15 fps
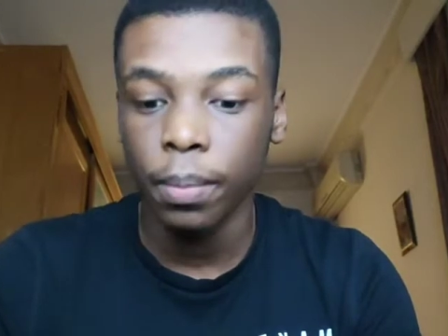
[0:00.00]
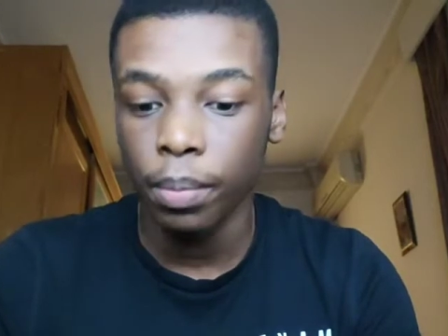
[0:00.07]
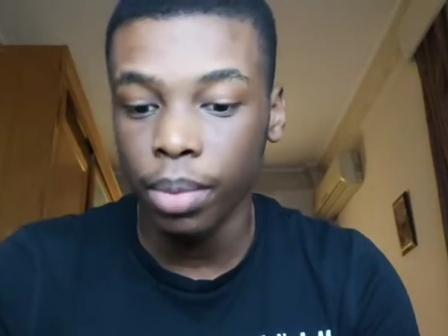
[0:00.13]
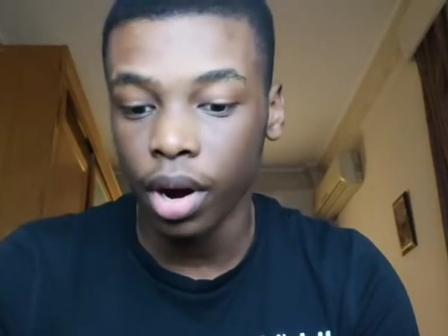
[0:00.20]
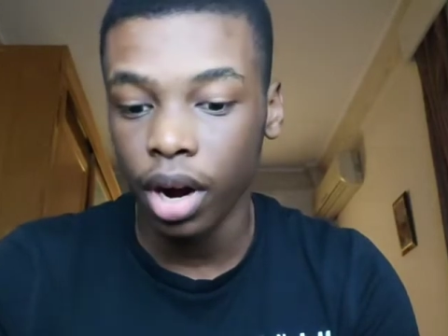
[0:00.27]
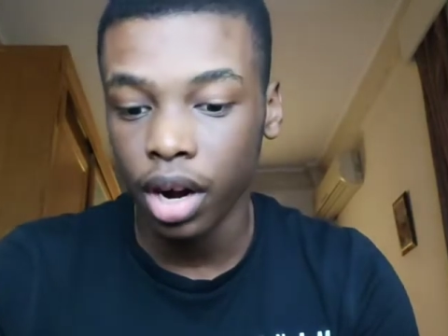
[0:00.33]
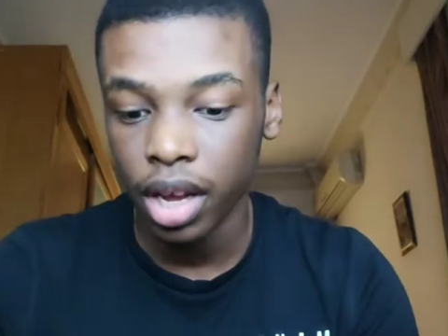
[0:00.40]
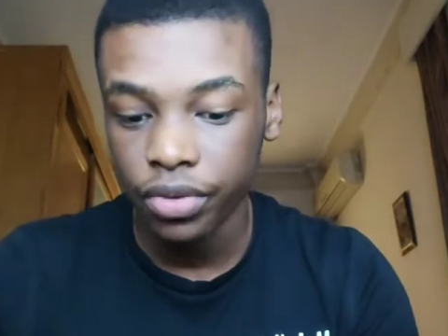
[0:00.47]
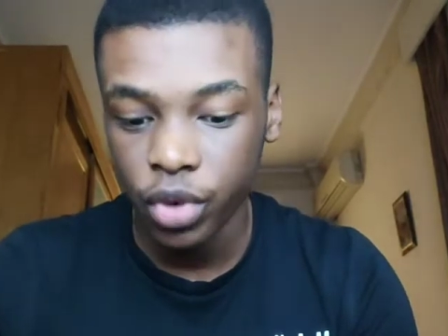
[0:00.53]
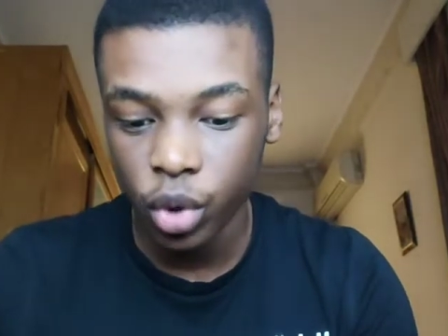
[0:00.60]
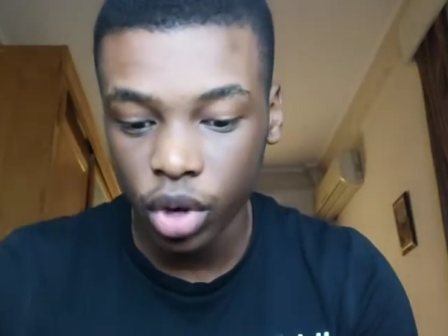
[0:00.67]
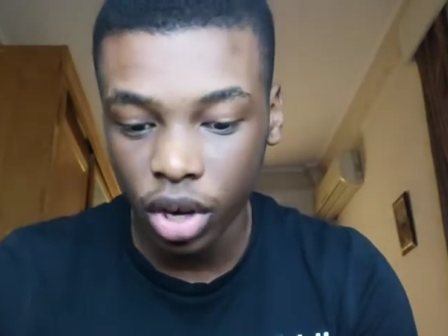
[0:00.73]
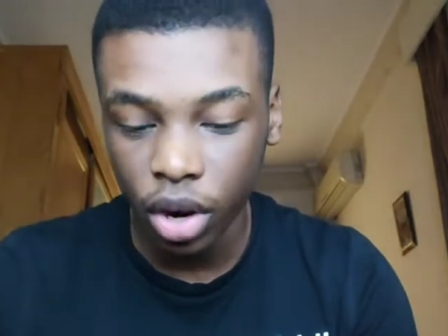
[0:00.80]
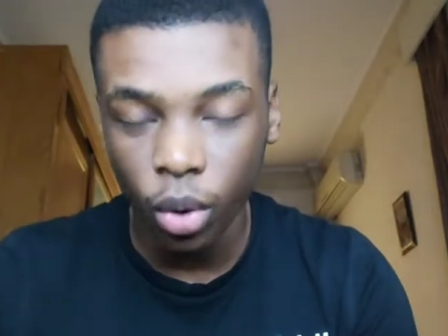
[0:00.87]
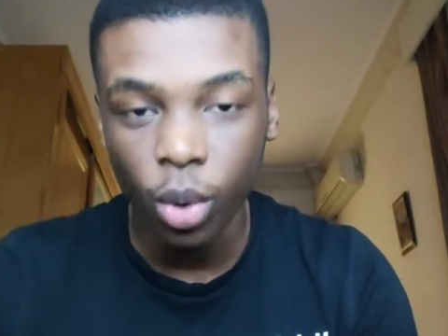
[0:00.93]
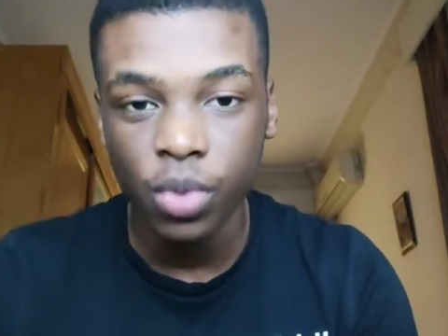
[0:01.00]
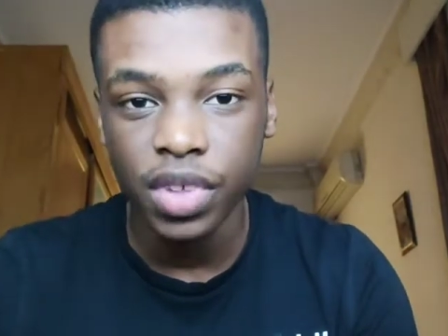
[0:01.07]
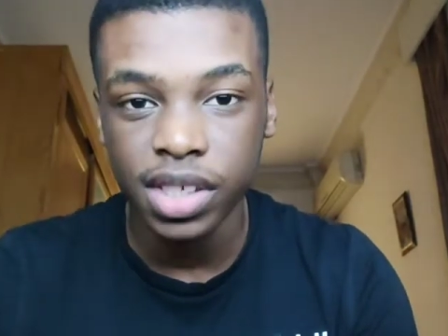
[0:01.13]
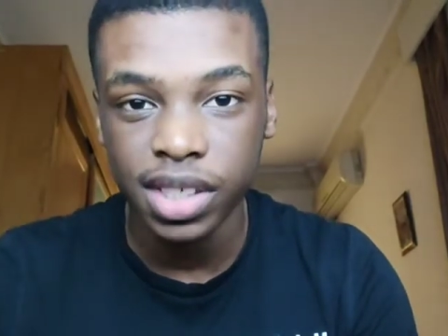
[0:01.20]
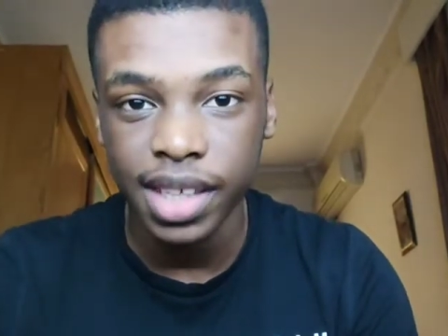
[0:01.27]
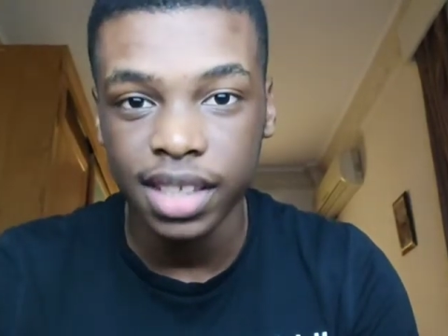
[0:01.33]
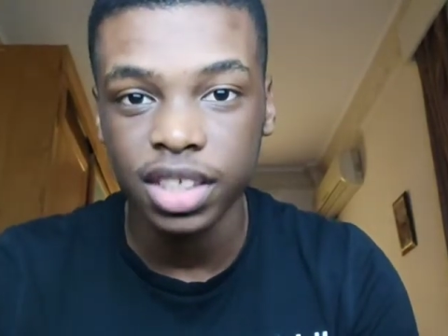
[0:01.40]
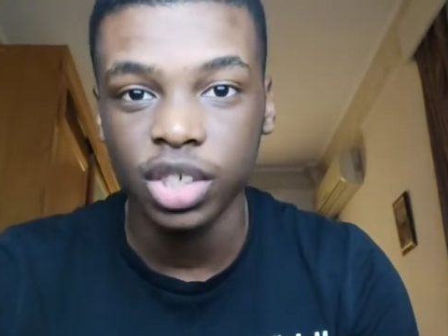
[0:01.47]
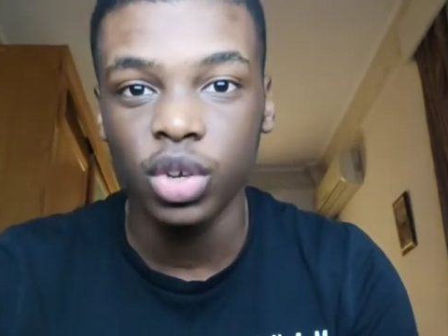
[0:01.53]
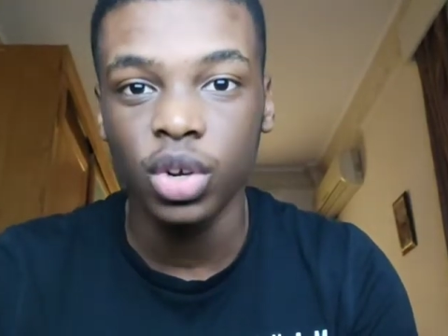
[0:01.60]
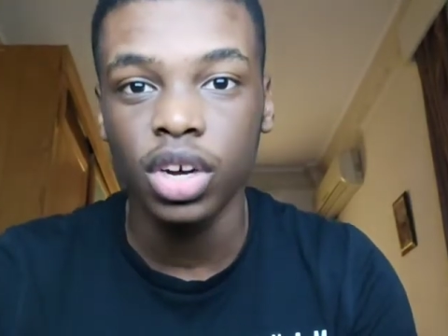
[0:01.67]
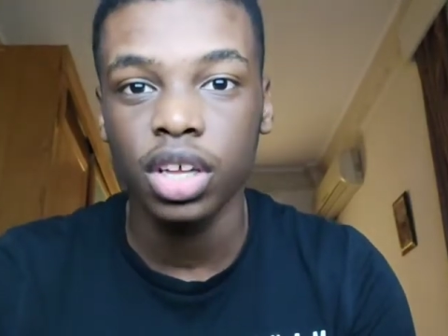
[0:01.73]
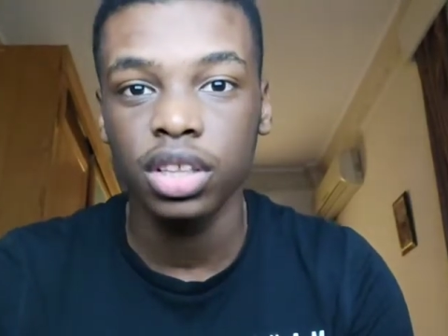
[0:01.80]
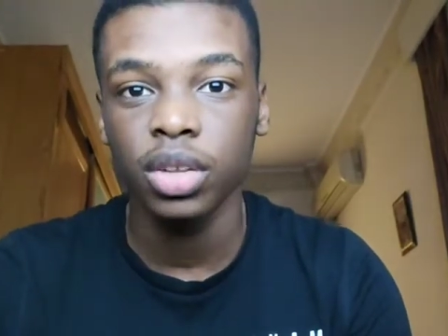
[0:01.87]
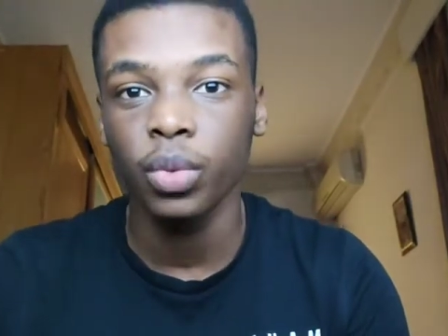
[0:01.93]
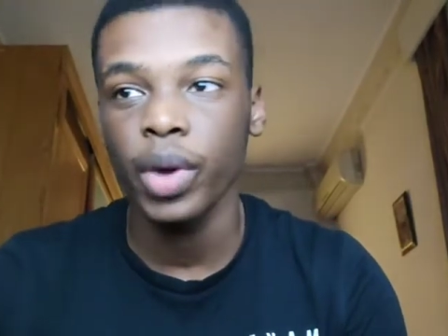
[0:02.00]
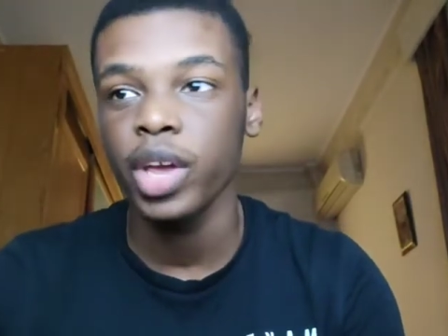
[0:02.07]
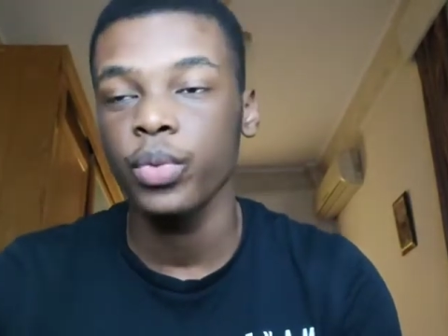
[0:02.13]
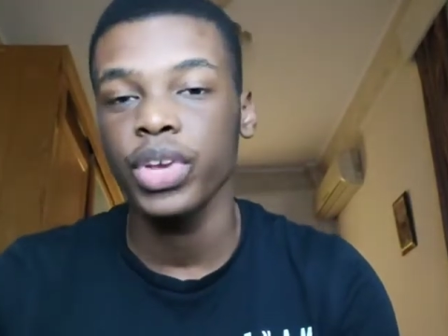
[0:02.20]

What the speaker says: but if you look at all the stats, you look at the way